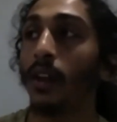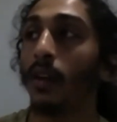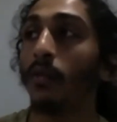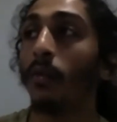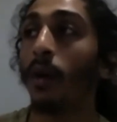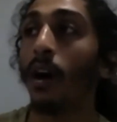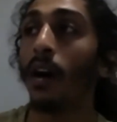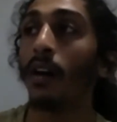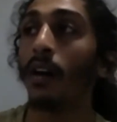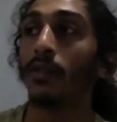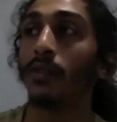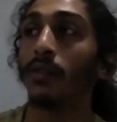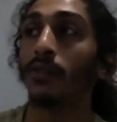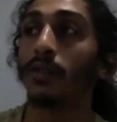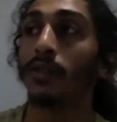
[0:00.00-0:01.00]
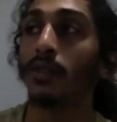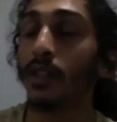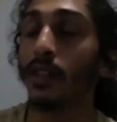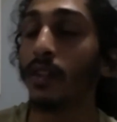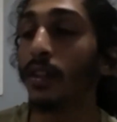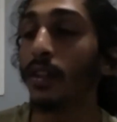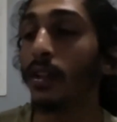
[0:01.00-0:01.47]
while you're
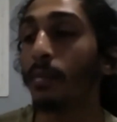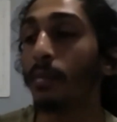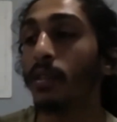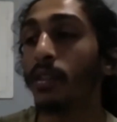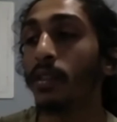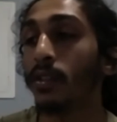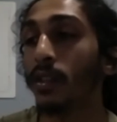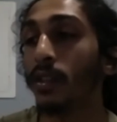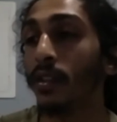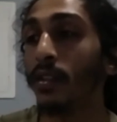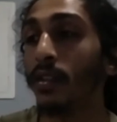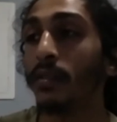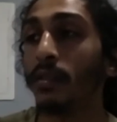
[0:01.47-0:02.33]
still in a position